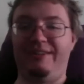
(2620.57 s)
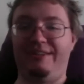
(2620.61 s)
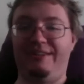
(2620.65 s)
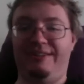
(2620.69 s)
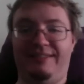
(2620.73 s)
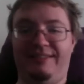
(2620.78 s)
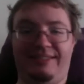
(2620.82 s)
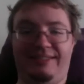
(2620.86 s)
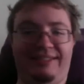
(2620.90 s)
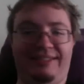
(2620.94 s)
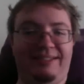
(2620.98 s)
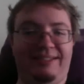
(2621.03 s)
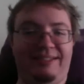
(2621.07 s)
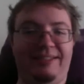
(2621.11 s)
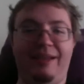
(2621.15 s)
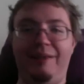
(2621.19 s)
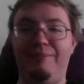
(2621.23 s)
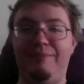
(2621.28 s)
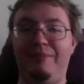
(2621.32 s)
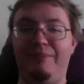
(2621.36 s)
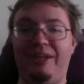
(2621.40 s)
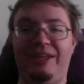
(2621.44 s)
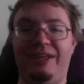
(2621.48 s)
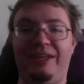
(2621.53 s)

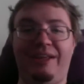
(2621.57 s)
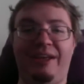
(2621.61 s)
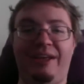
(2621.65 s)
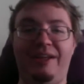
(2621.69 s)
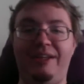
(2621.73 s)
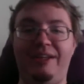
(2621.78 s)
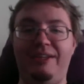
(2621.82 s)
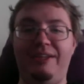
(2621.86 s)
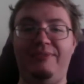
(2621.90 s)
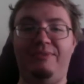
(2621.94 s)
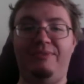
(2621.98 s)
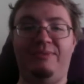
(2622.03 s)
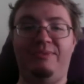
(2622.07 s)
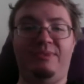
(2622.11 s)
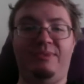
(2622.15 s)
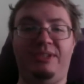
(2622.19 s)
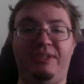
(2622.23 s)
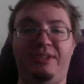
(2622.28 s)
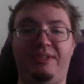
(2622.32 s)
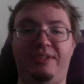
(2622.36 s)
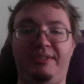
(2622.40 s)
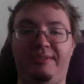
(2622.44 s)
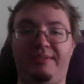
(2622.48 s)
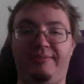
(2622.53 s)
same thing I did,
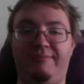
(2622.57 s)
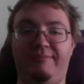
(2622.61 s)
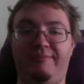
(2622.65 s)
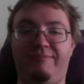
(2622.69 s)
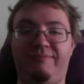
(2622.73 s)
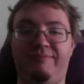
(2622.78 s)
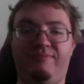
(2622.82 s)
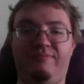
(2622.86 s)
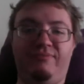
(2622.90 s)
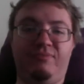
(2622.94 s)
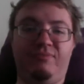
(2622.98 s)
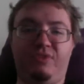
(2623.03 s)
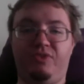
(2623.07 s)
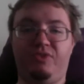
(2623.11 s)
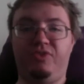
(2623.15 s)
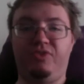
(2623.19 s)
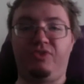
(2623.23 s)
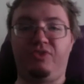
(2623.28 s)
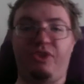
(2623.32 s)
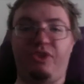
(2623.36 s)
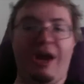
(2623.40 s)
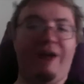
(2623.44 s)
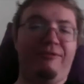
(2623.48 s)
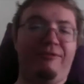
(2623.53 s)
just
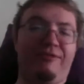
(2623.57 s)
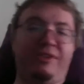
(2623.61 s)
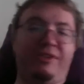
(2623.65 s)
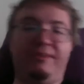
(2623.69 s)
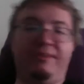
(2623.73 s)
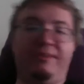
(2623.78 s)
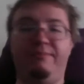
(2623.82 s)
draft,